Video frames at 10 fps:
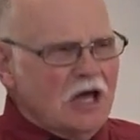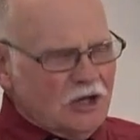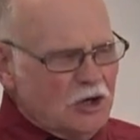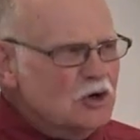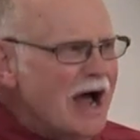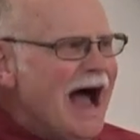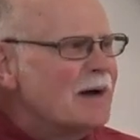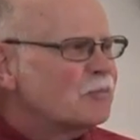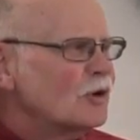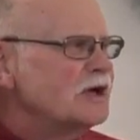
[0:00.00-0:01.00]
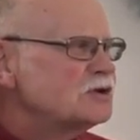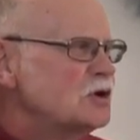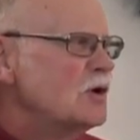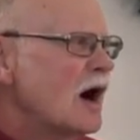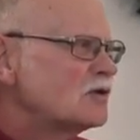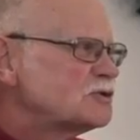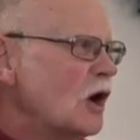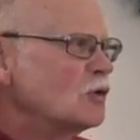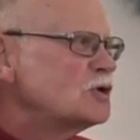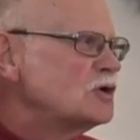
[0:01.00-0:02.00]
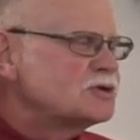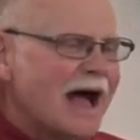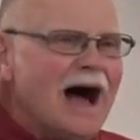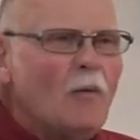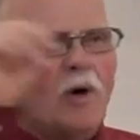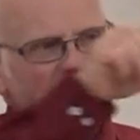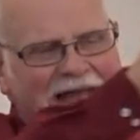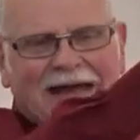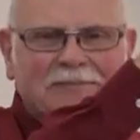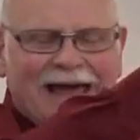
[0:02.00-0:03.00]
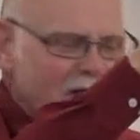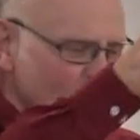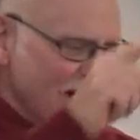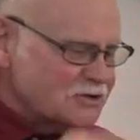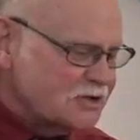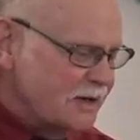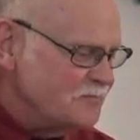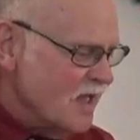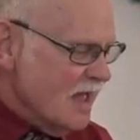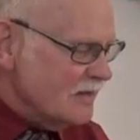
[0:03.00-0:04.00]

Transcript: you high priests, you uh, soldiers, I want that man arrested.